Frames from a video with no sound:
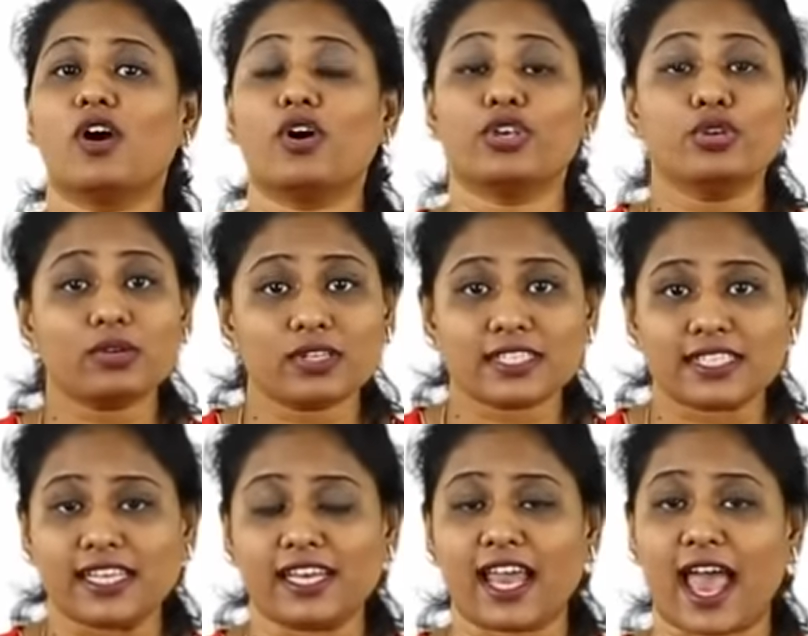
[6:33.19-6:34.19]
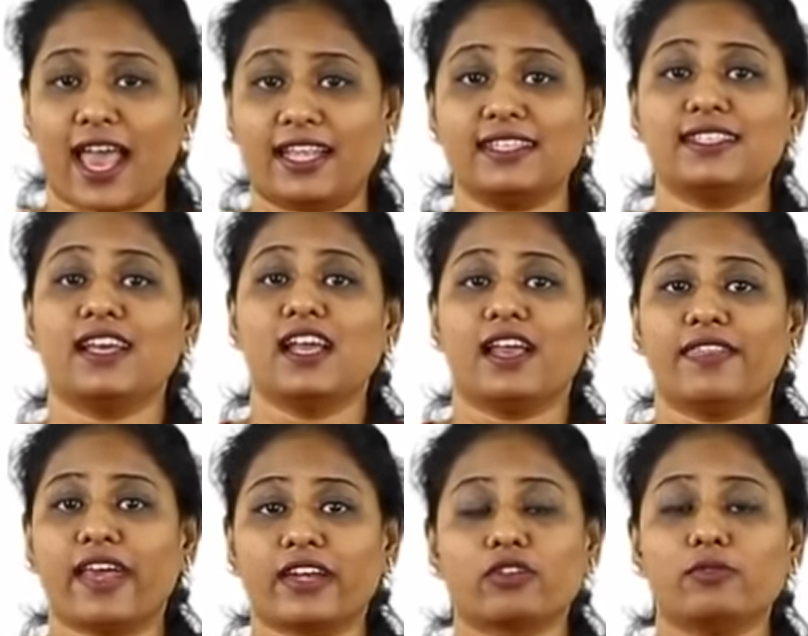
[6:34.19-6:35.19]
Or you could see ads
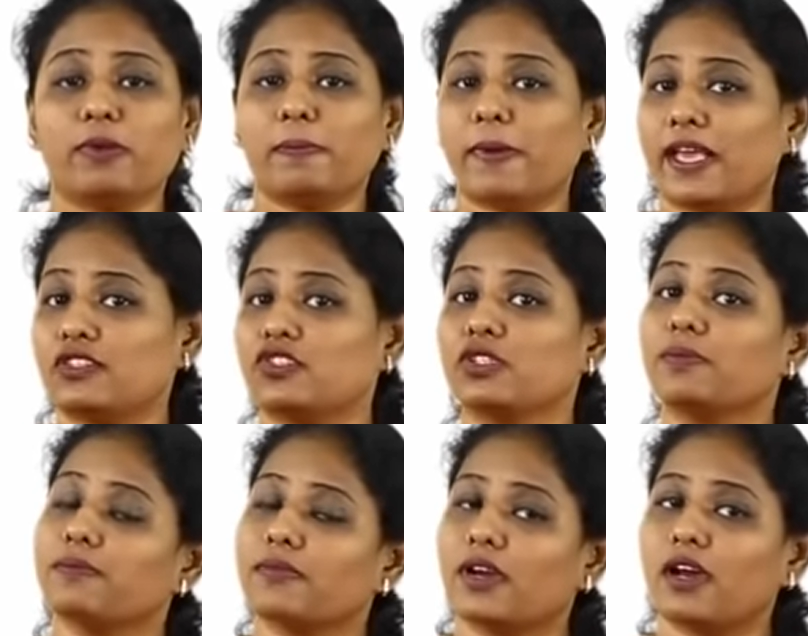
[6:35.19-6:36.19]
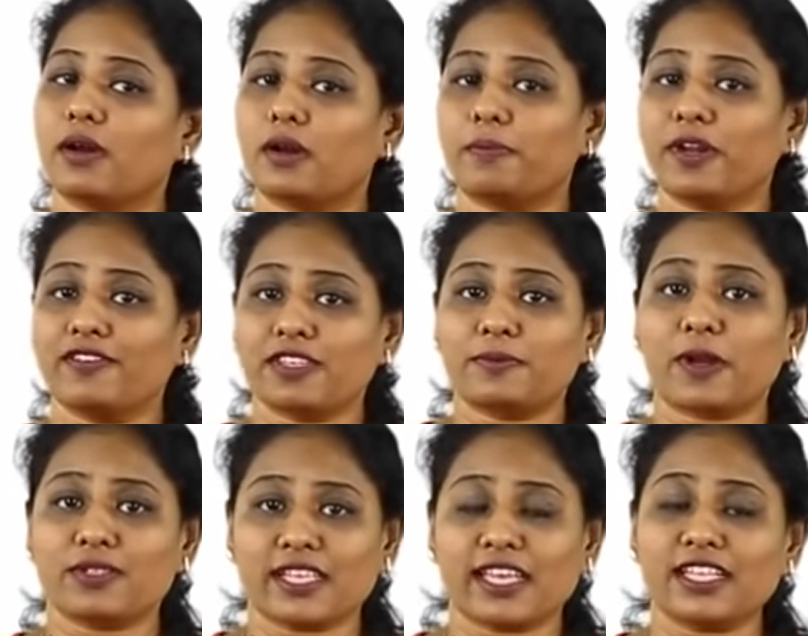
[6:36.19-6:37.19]
that could be based on your previous
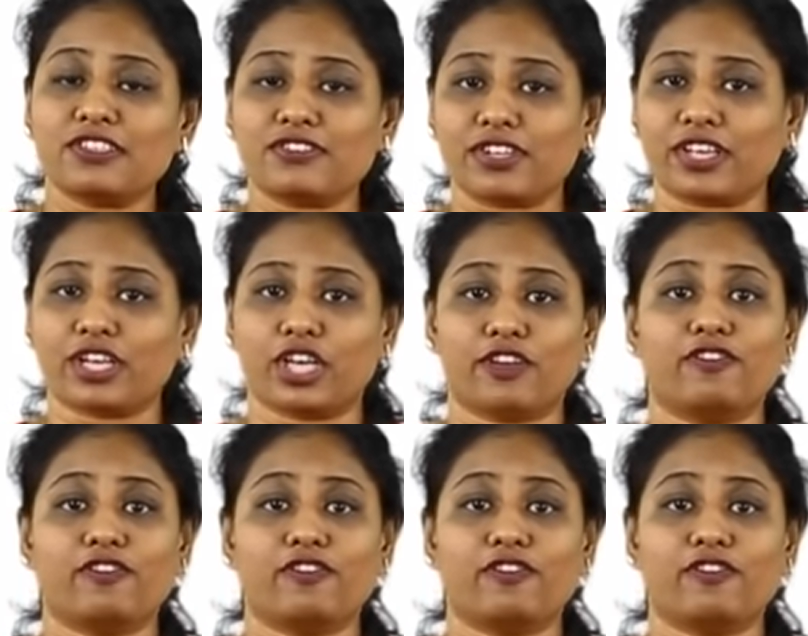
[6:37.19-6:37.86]
browsing history.